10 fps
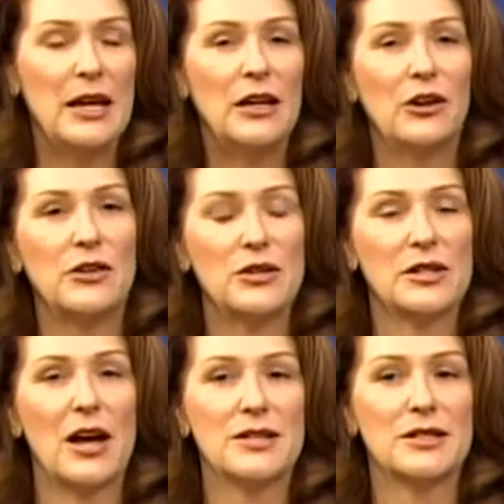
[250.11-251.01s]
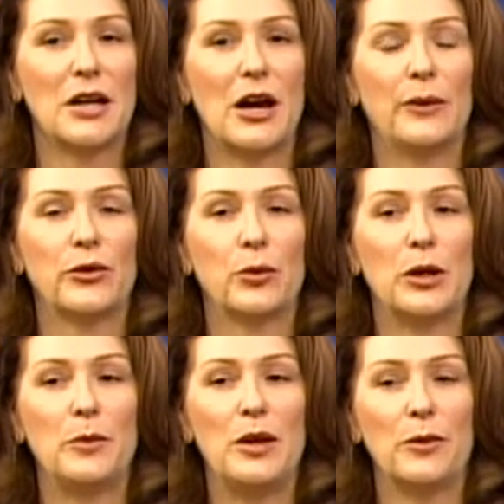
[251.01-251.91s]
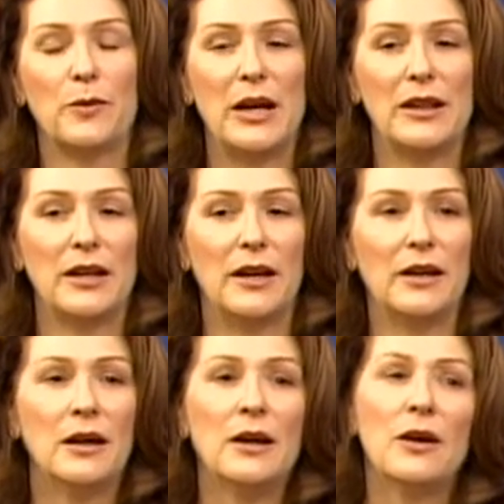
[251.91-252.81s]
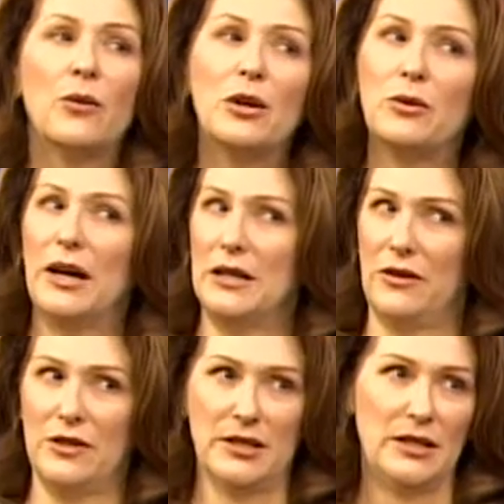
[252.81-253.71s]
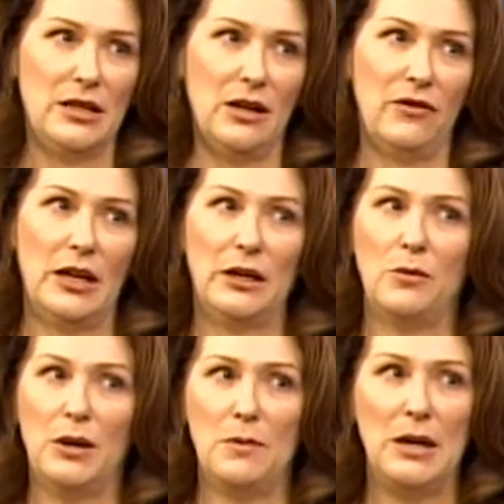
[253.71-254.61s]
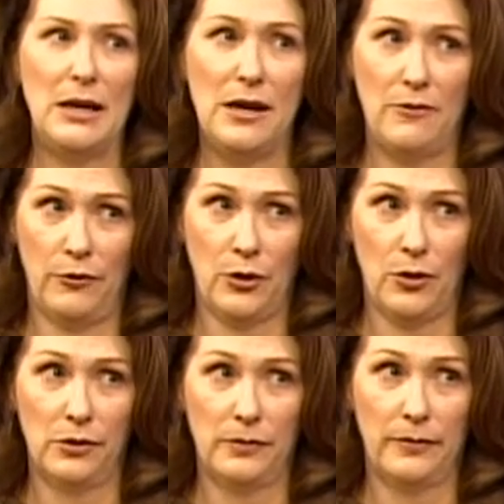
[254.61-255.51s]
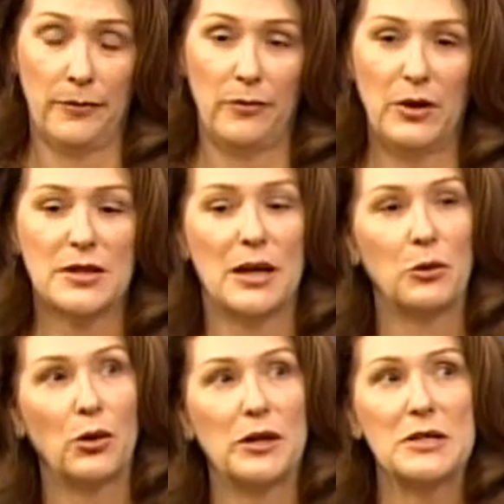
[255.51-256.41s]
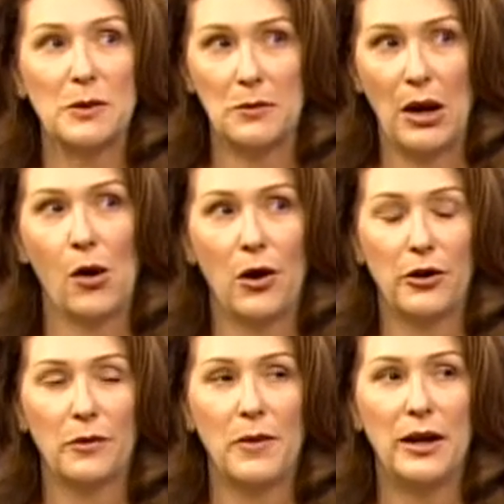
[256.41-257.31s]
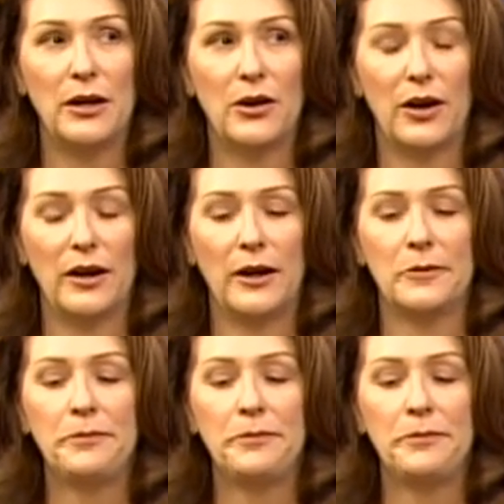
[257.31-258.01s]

There's lots of times where people may think, what do I give as a gift that can be meaningful, because I'm going to spend my hard-earned money on it,